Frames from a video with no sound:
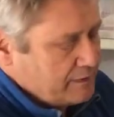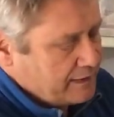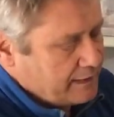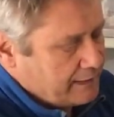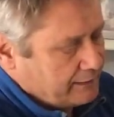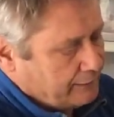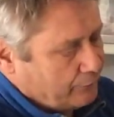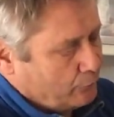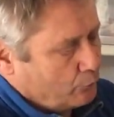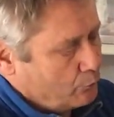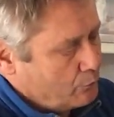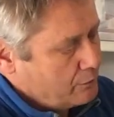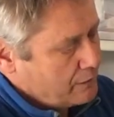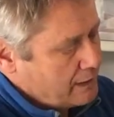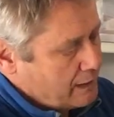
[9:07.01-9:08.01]
The little
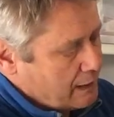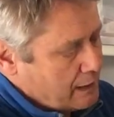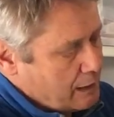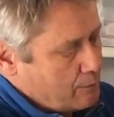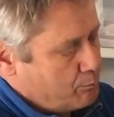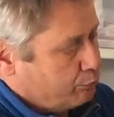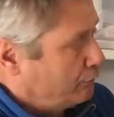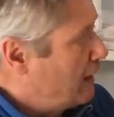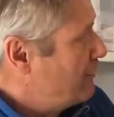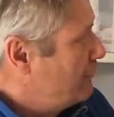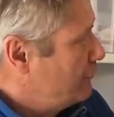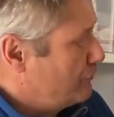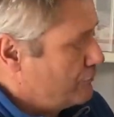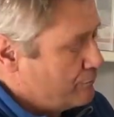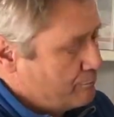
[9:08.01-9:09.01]

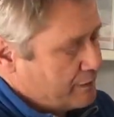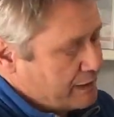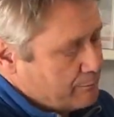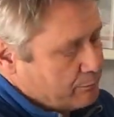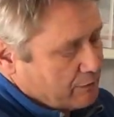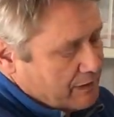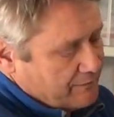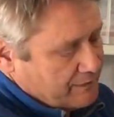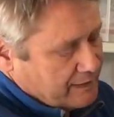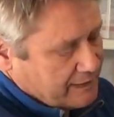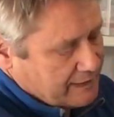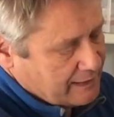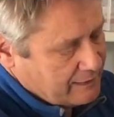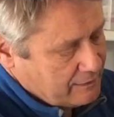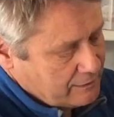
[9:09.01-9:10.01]
brother of the big brother
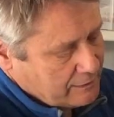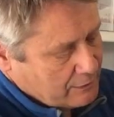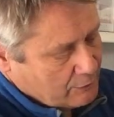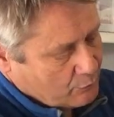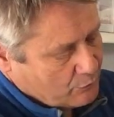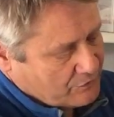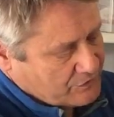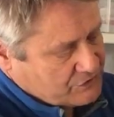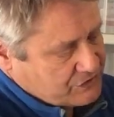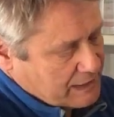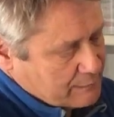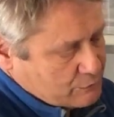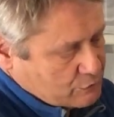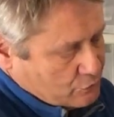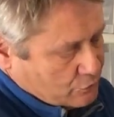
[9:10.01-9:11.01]
here with the
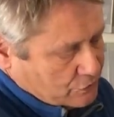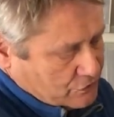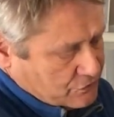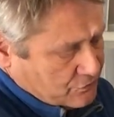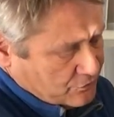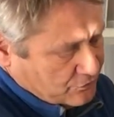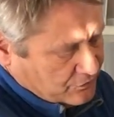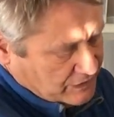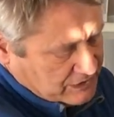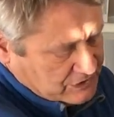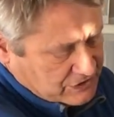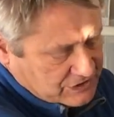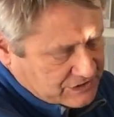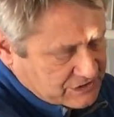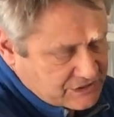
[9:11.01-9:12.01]
same sort of
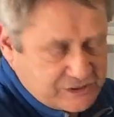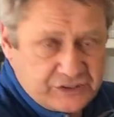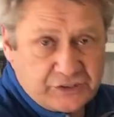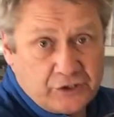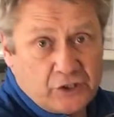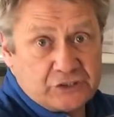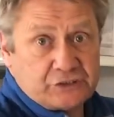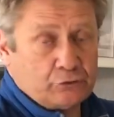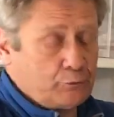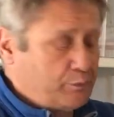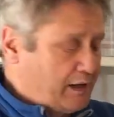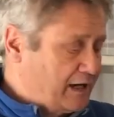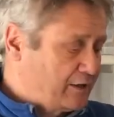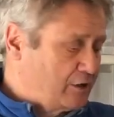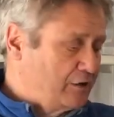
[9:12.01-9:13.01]
features. This is a nice little
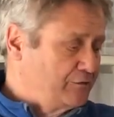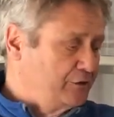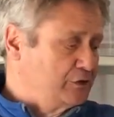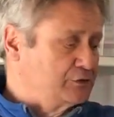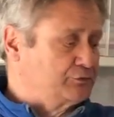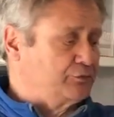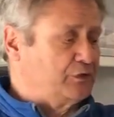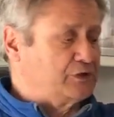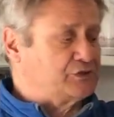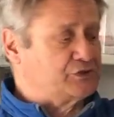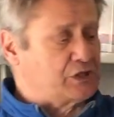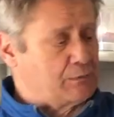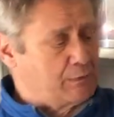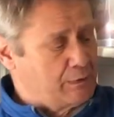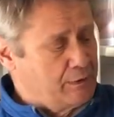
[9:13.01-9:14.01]
pack I've used for a
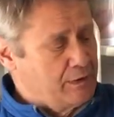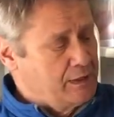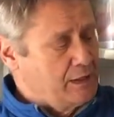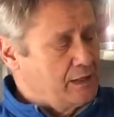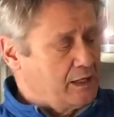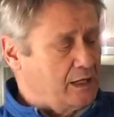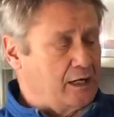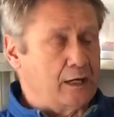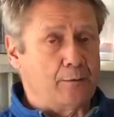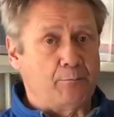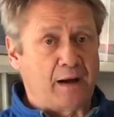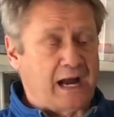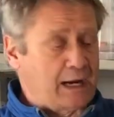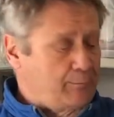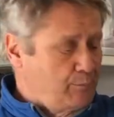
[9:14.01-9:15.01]
summer
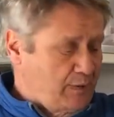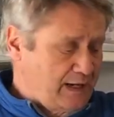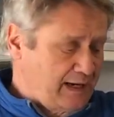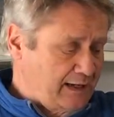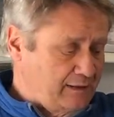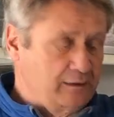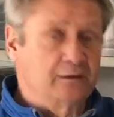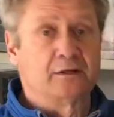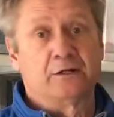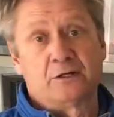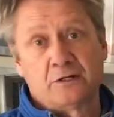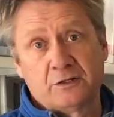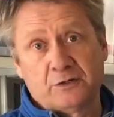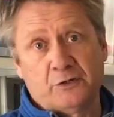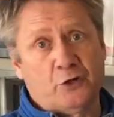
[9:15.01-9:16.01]
backpack.
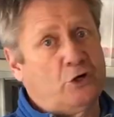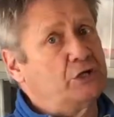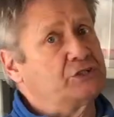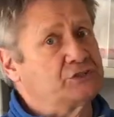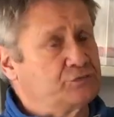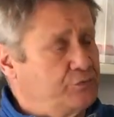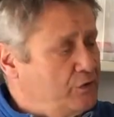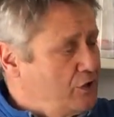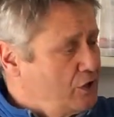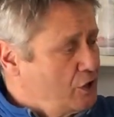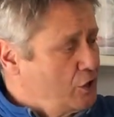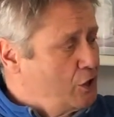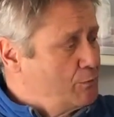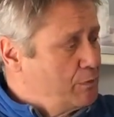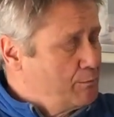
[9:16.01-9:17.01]
Nice for
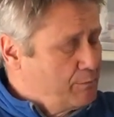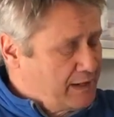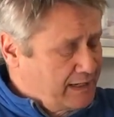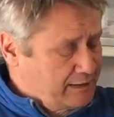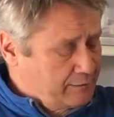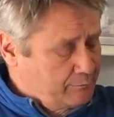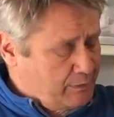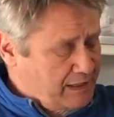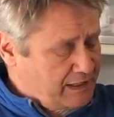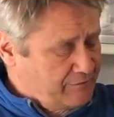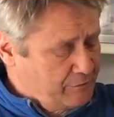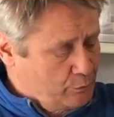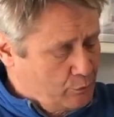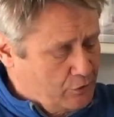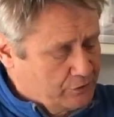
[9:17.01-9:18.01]
urban pack if
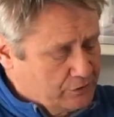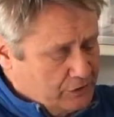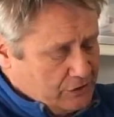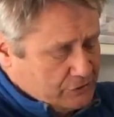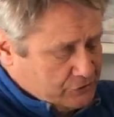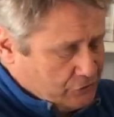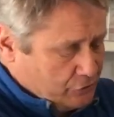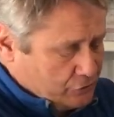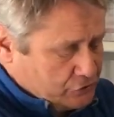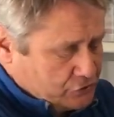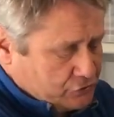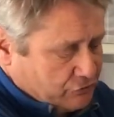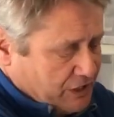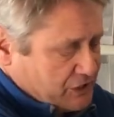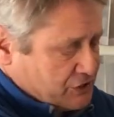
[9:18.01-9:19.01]
you want. Two
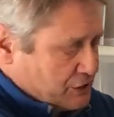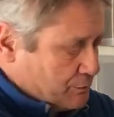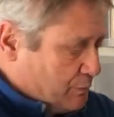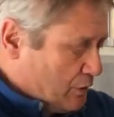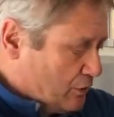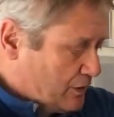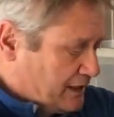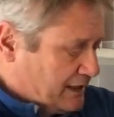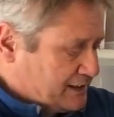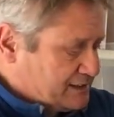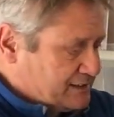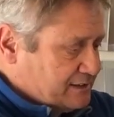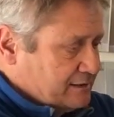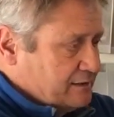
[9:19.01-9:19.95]
stretchy pockets.